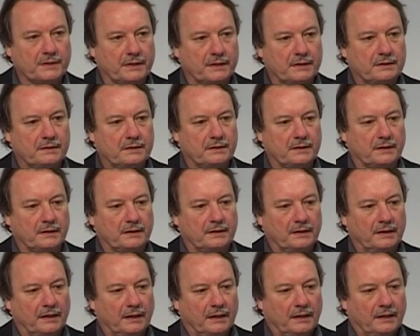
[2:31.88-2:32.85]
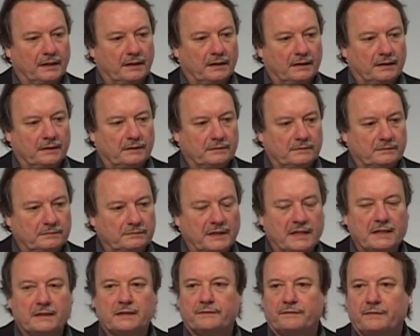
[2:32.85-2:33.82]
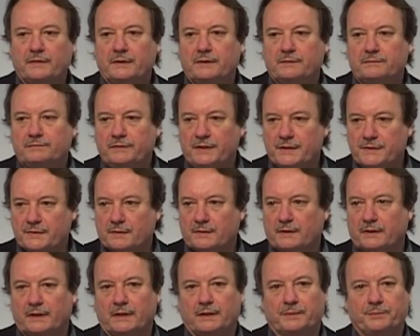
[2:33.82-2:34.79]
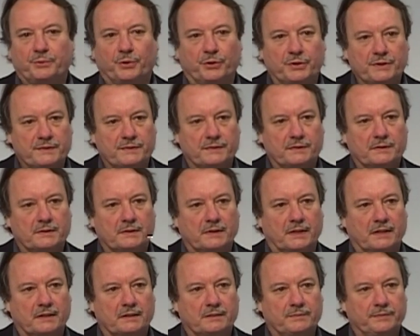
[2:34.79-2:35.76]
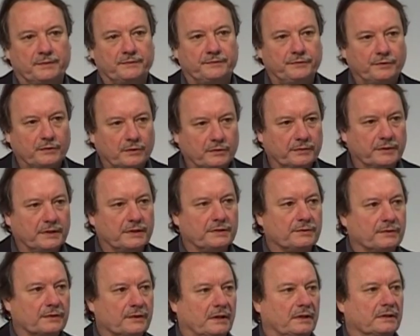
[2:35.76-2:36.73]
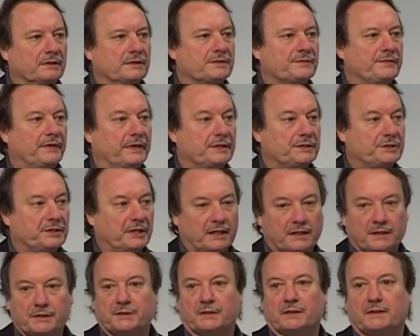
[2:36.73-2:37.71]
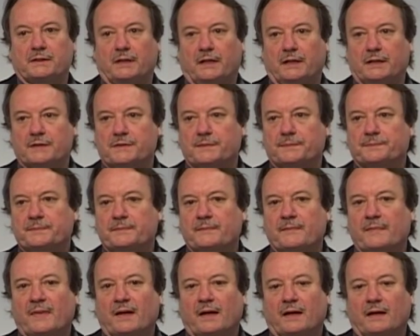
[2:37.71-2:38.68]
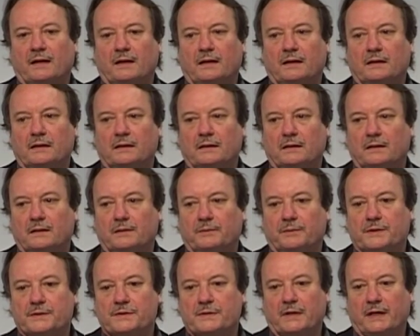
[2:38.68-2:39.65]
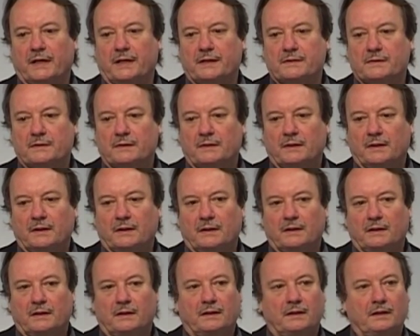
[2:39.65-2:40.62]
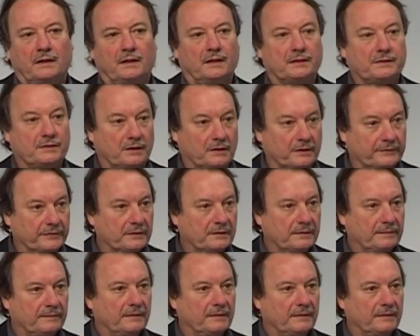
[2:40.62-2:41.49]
and relatively recently appointed, and before he took on this very challenging task, was at Harvard.